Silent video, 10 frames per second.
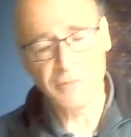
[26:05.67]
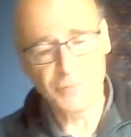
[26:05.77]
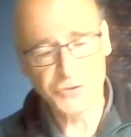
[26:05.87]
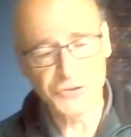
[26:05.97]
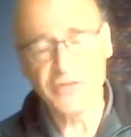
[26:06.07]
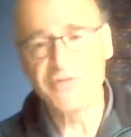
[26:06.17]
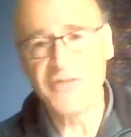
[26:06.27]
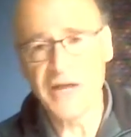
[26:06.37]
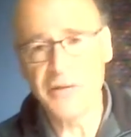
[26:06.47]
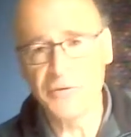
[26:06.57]
positive
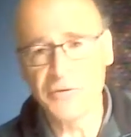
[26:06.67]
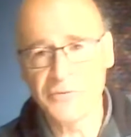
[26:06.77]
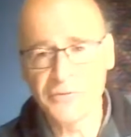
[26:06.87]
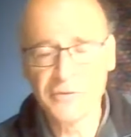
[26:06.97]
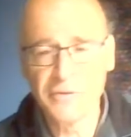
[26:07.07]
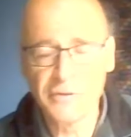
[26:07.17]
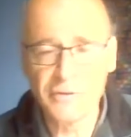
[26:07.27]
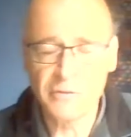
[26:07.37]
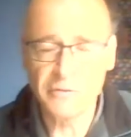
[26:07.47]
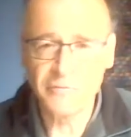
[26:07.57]
variant
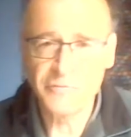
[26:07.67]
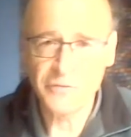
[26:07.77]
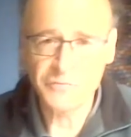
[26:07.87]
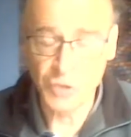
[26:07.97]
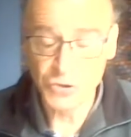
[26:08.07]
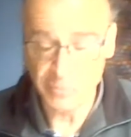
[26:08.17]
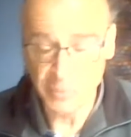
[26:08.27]
of socialism.